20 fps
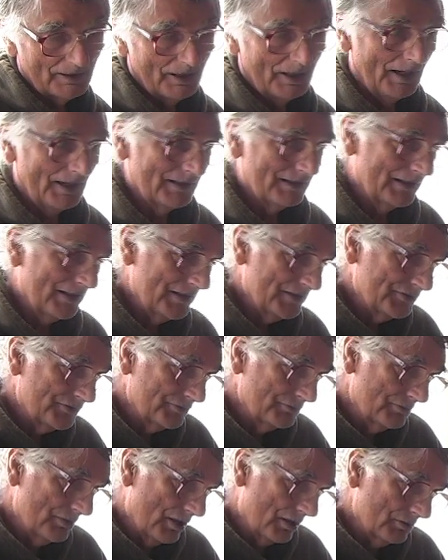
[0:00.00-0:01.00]
Unless
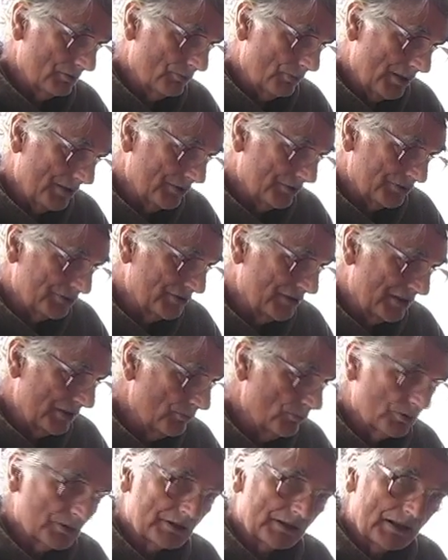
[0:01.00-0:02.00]
you know where your city
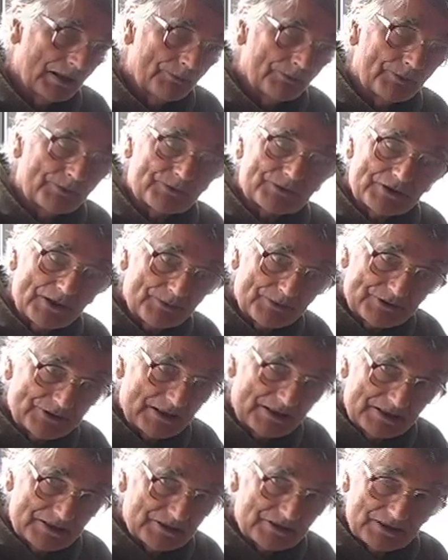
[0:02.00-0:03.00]
water comes from. Some
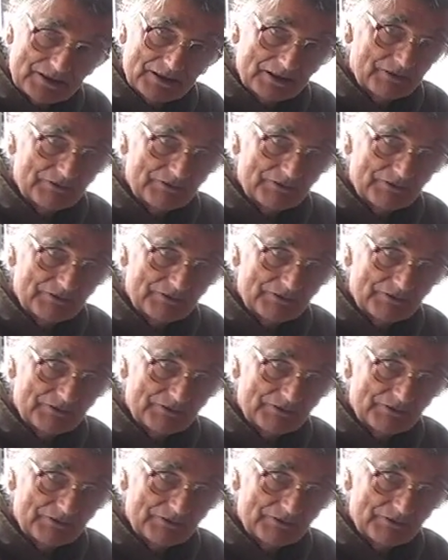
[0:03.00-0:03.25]
cities are